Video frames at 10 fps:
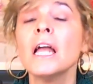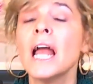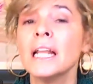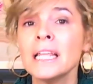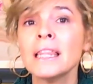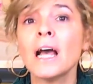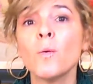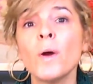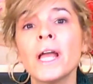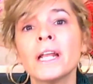And in
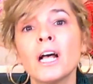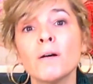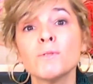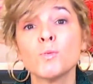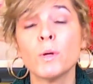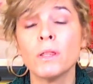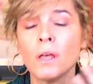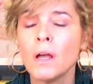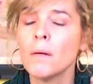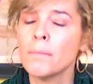that way, it helps
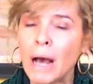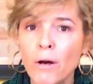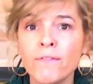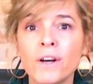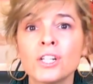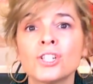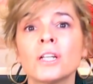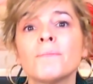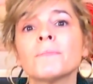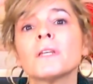with bowel
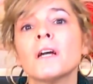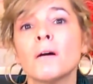function,